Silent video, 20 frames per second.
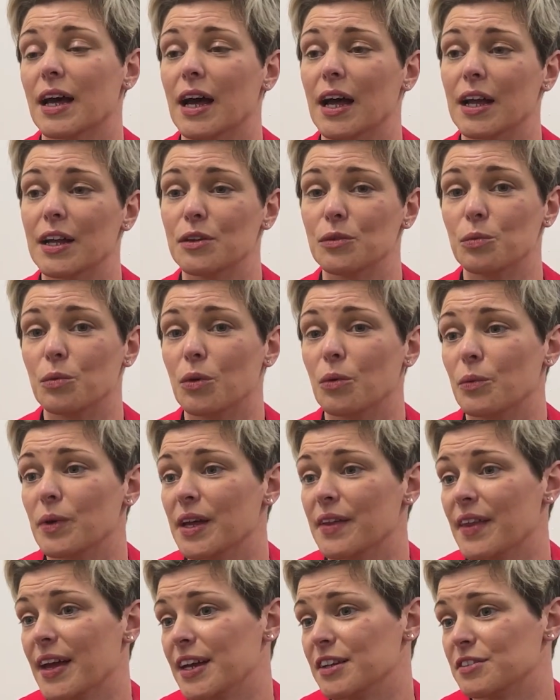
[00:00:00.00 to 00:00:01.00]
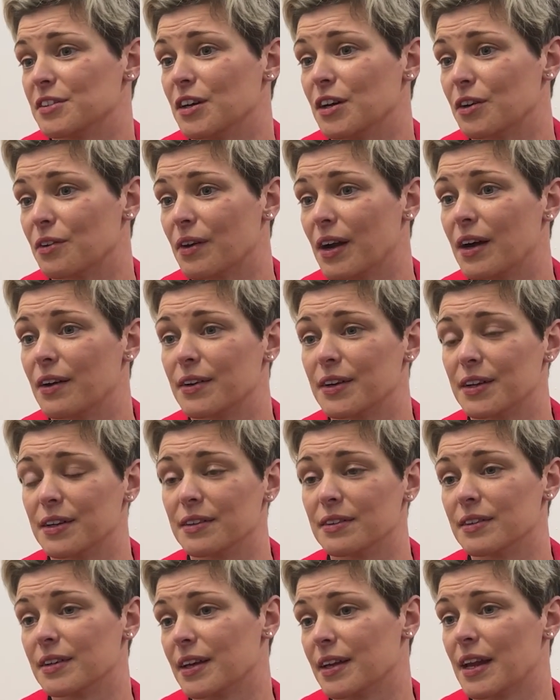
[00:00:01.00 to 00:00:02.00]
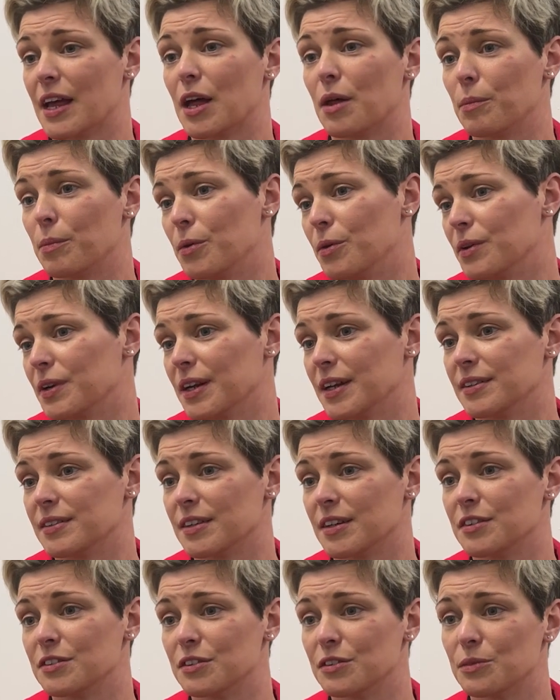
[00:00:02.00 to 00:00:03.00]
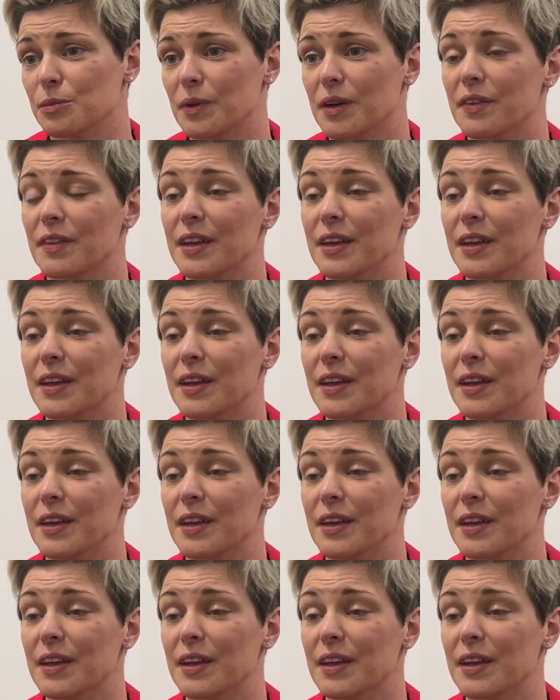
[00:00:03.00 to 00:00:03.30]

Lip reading: and what we at the HR Crowd can help organisations with